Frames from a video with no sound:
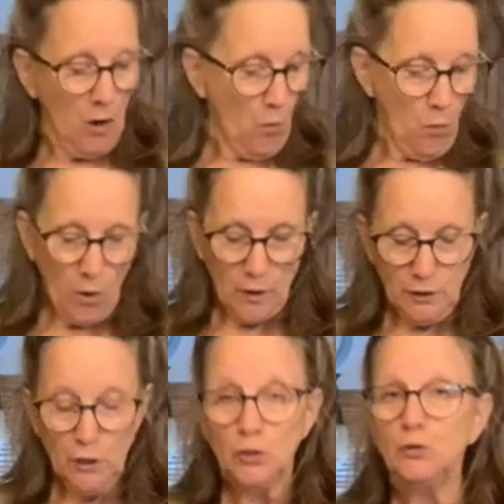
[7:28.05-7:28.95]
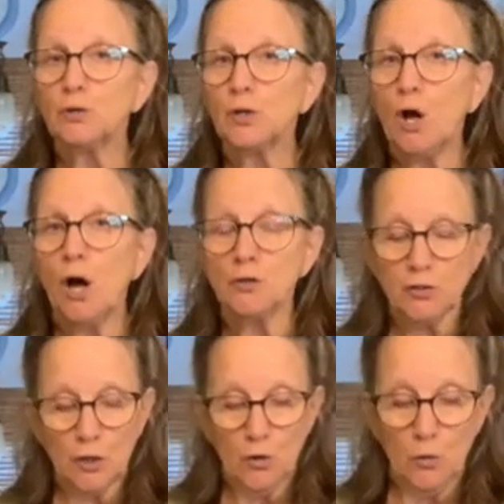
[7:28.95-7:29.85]
Or you could
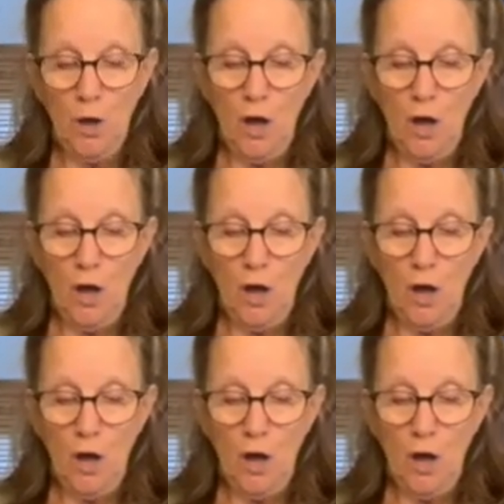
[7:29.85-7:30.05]
also